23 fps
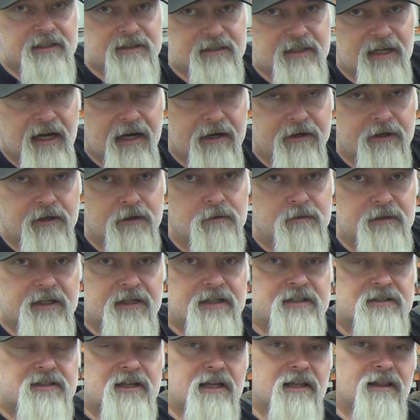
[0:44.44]
Tahoe. It
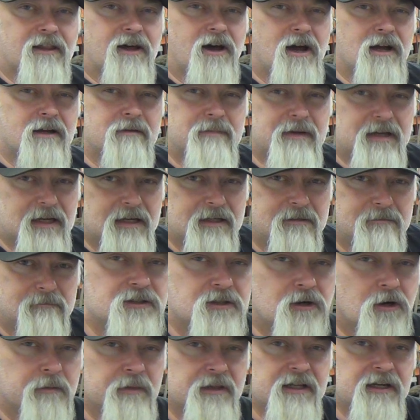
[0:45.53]
is a long bed.
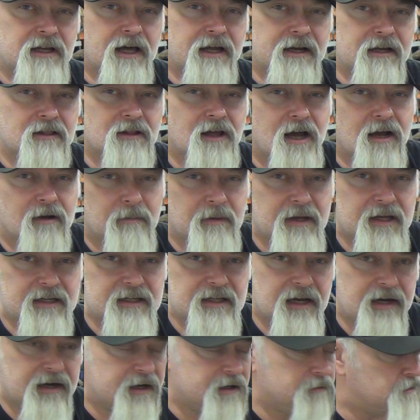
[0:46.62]
Normally not a long
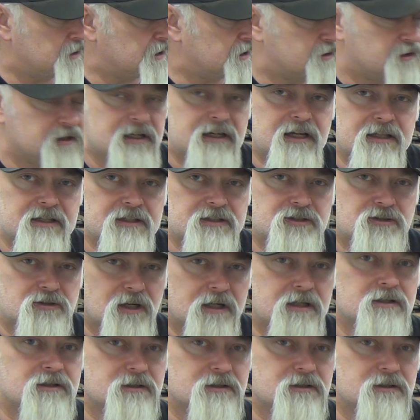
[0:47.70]
bed guy, but I think on this truck it